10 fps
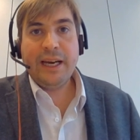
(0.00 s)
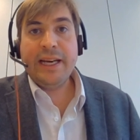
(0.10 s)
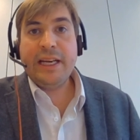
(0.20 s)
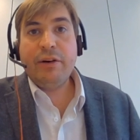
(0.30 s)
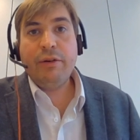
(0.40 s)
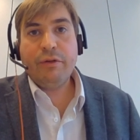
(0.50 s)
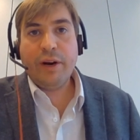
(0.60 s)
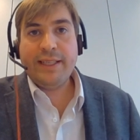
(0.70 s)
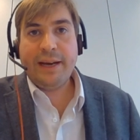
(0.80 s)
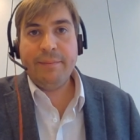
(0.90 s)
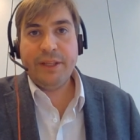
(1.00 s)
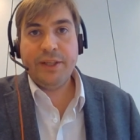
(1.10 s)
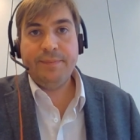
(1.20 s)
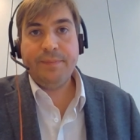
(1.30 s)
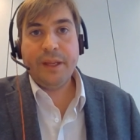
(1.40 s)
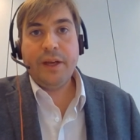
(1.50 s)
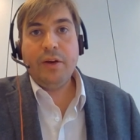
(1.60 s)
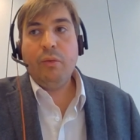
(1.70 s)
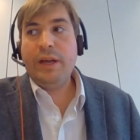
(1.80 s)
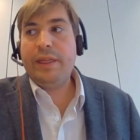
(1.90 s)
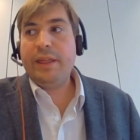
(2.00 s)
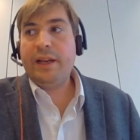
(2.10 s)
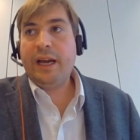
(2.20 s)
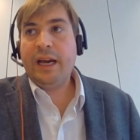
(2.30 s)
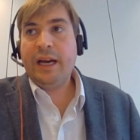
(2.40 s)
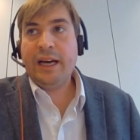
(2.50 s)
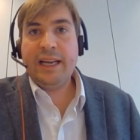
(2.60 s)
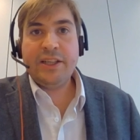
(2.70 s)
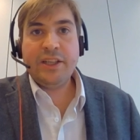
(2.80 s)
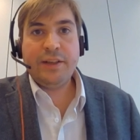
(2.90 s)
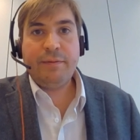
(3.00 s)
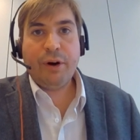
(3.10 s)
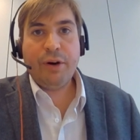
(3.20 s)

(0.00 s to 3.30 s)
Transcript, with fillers: an era of great ambition with uh, a legislative